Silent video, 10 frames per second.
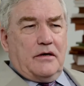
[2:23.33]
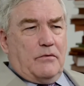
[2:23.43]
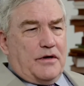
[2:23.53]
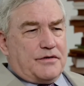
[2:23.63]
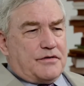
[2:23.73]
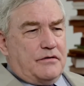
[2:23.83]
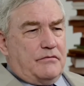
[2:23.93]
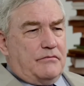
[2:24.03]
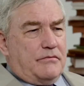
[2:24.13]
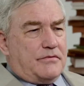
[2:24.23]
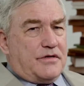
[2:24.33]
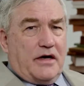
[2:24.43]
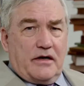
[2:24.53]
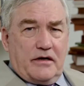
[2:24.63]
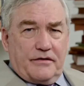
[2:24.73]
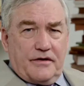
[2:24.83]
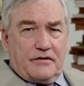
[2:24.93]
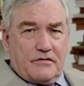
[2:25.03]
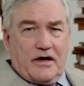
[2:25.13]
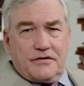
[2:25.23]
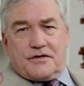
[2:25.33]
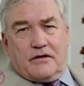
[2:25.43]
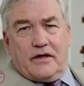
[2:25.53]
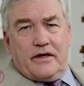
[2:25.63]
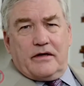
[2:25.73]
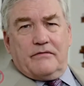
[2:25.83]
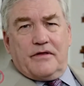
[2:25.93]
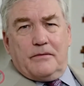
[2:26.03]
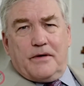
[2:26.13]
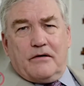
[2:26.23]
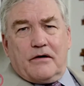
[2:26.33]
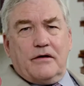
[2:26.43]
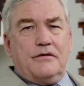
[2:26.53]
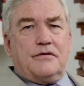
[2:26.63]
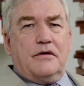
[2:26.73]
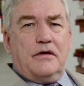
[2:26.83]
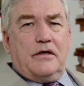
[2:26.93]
was to tug at the trouser leg of the Americans